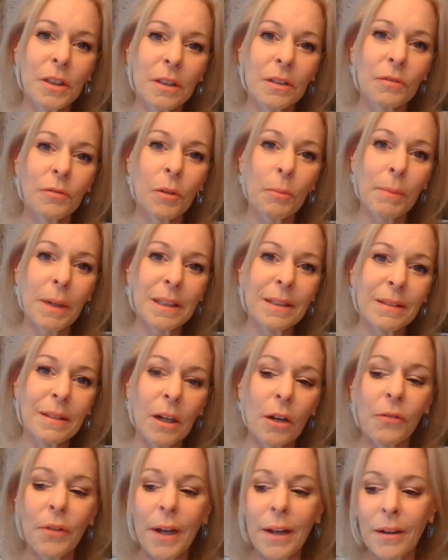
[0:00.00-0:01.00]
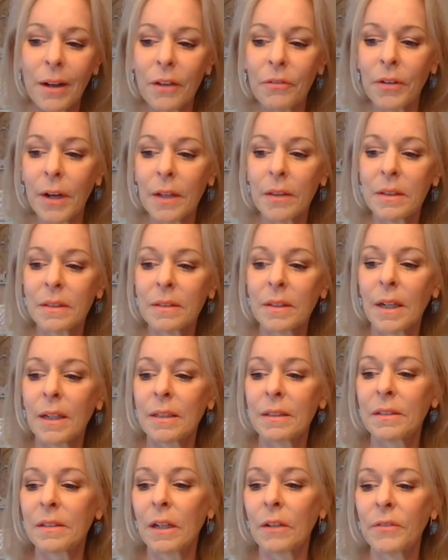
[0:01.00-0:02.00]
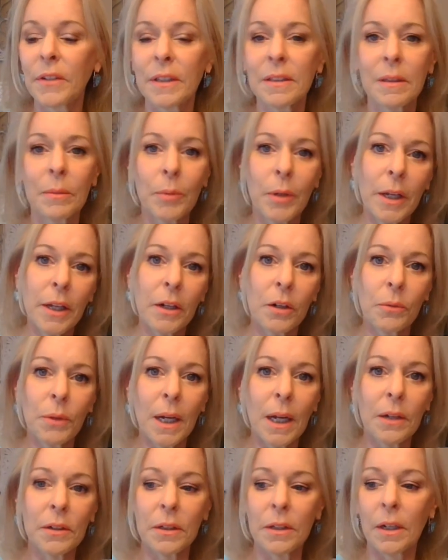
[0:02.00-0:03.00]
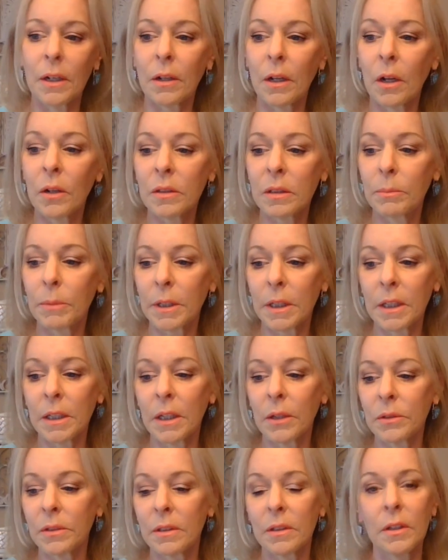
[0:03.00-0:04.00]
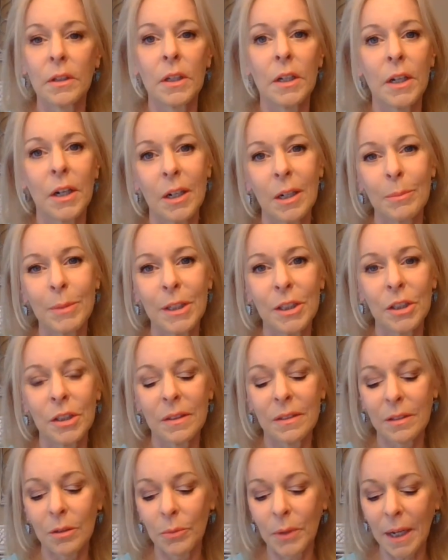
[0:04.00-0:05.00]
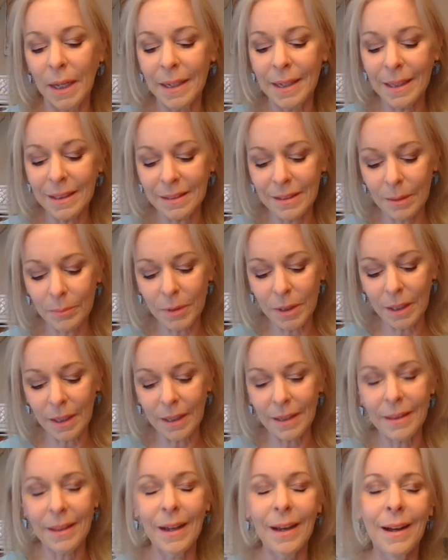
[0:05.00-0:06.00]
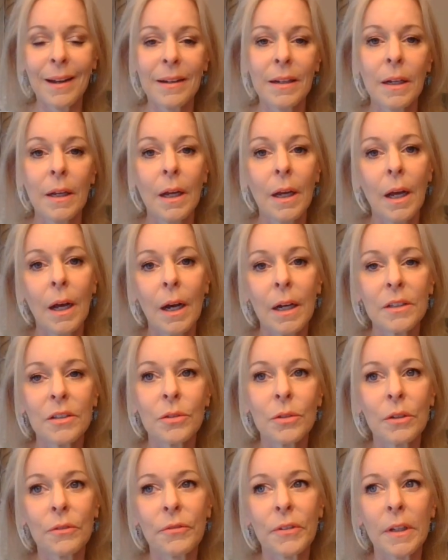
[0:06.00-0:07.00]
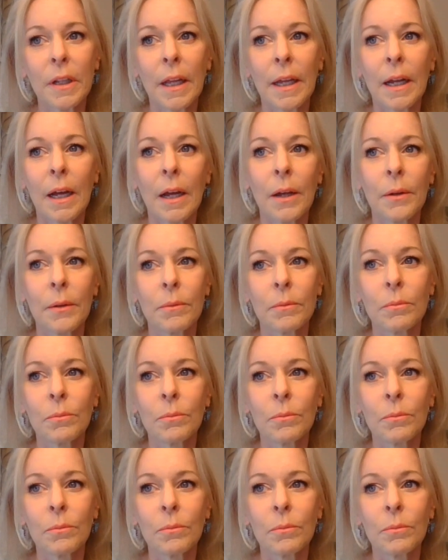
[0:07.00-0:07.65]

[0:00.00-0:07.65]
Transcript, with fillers: Just for myself, I, I find this kind of stuff ends up laying around and ultimately goes into the garbage, and so when I get something like that, I sort of feel like I,